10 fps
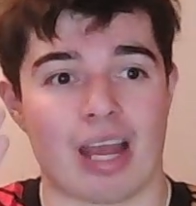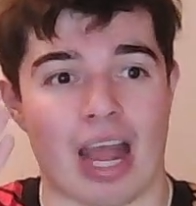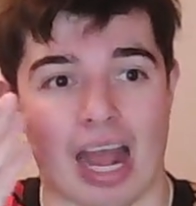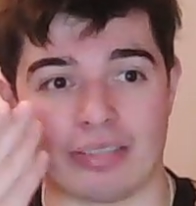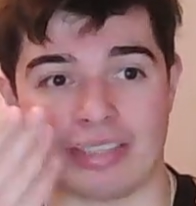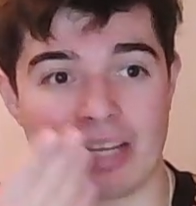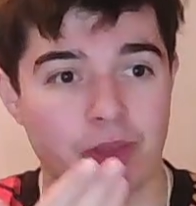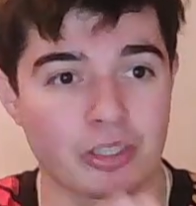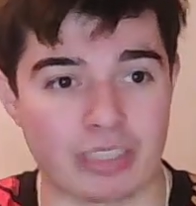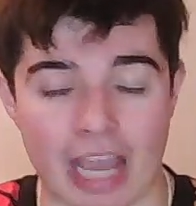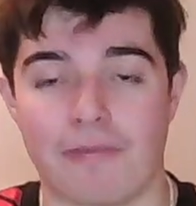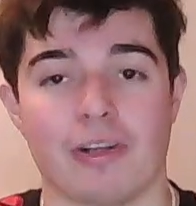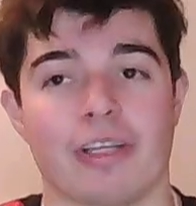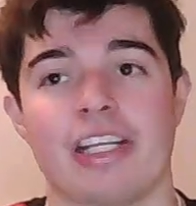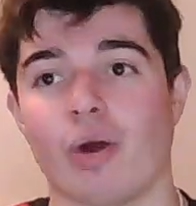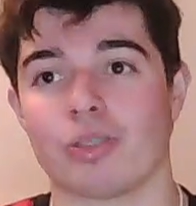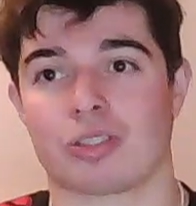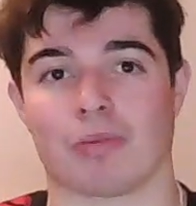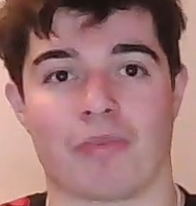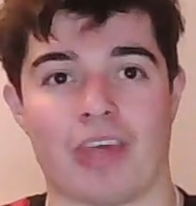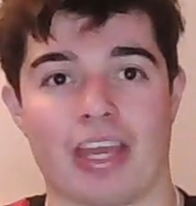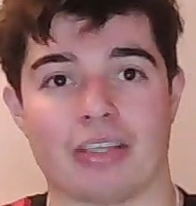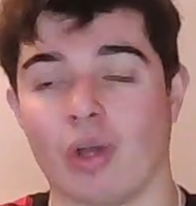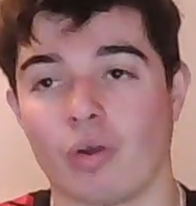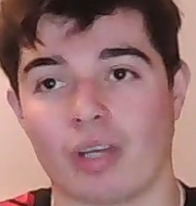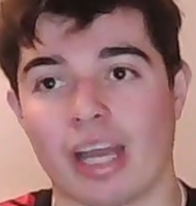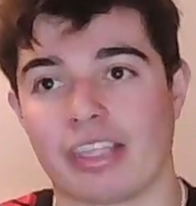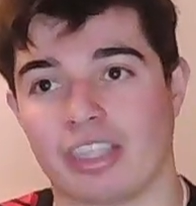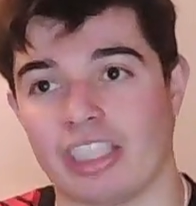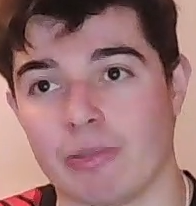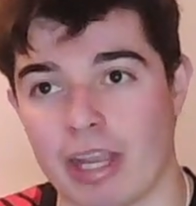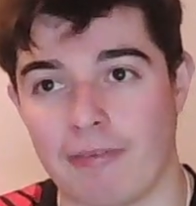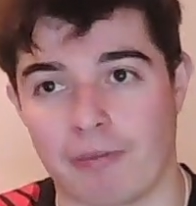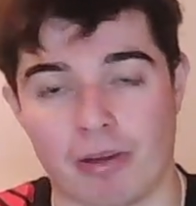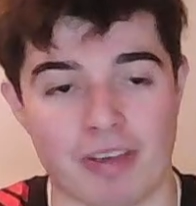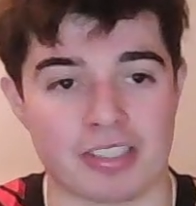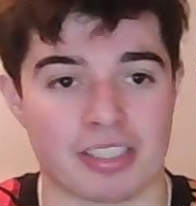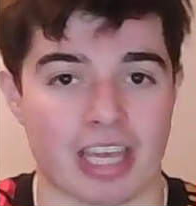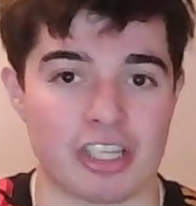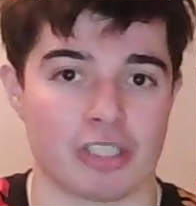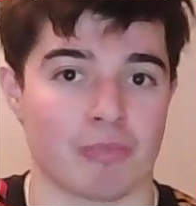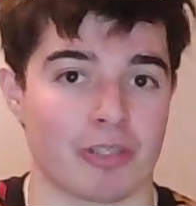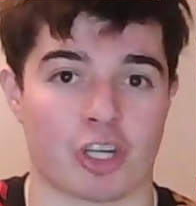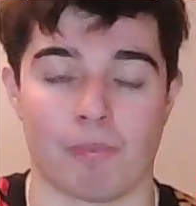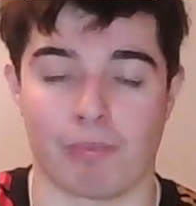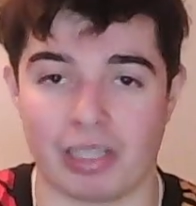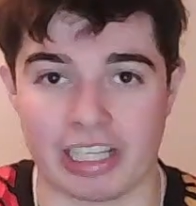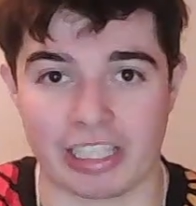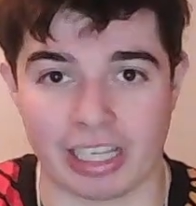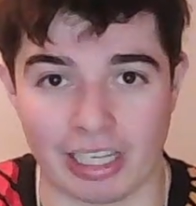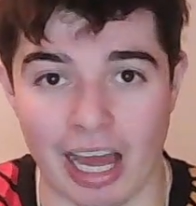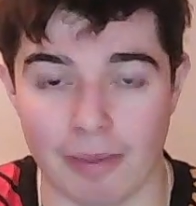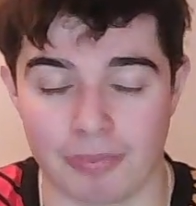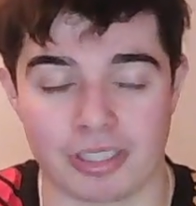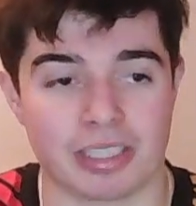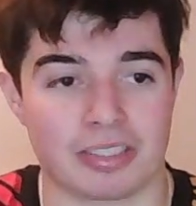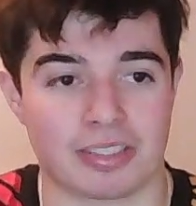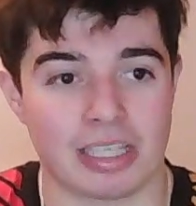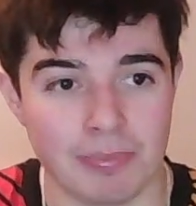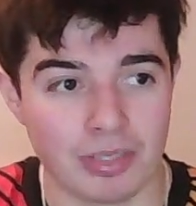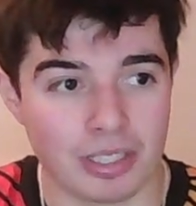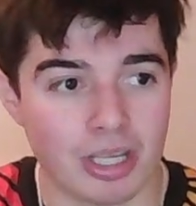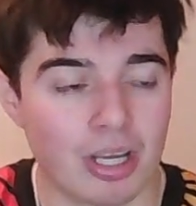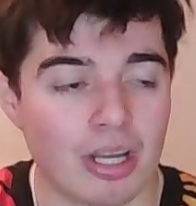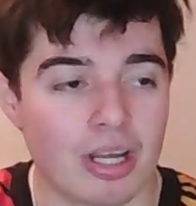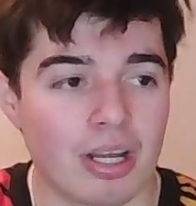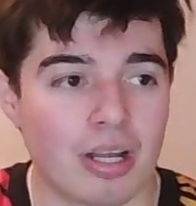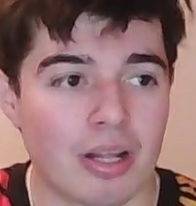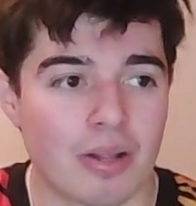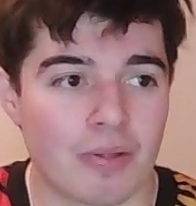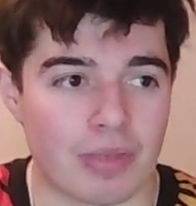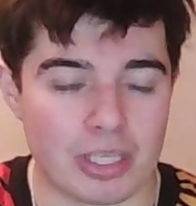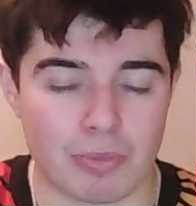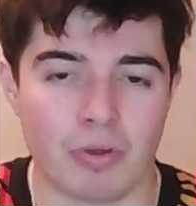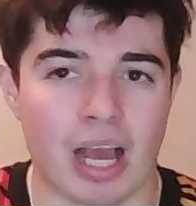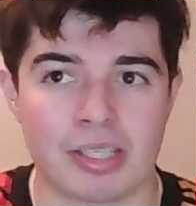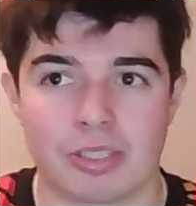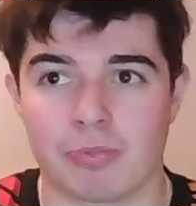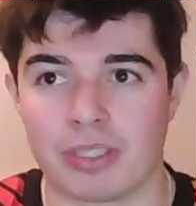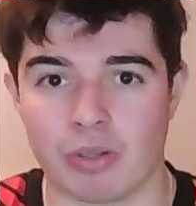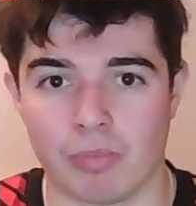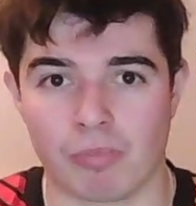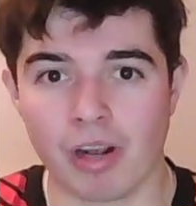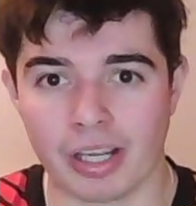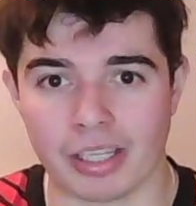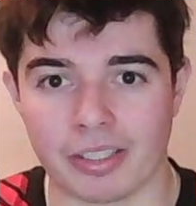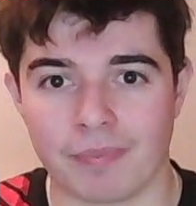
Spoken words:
And they've definitely got something. Not like the UEFA investigation, which completely collapsed, it seemed. This one has to be done right.